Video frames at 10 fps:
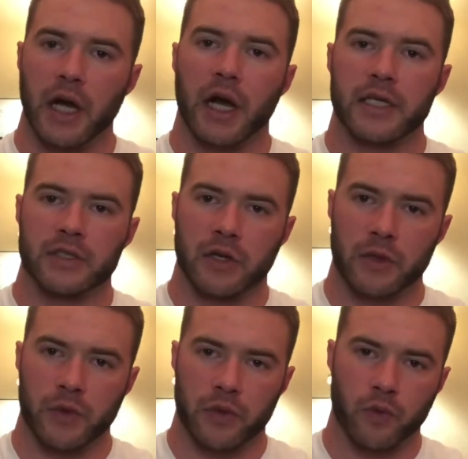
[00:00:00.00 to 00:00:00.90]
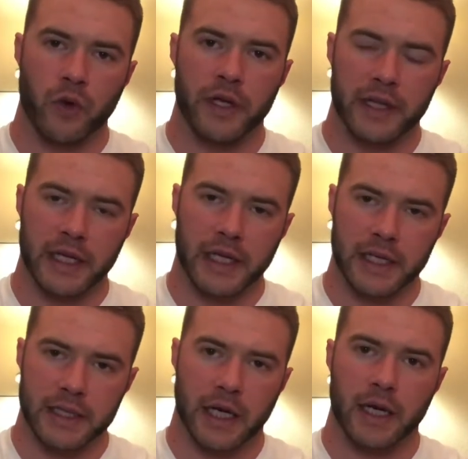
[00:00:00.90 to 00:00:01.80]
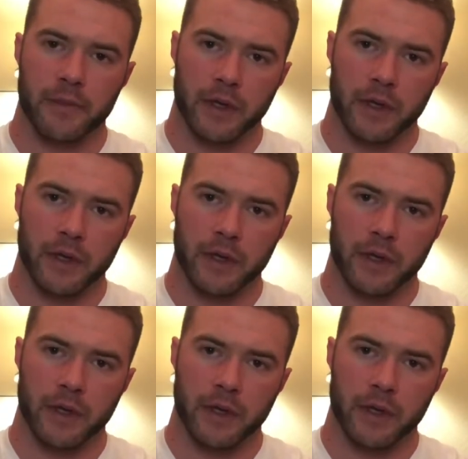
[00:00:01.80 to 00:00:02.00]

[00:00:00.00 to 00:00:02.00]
I started with one thing at a time.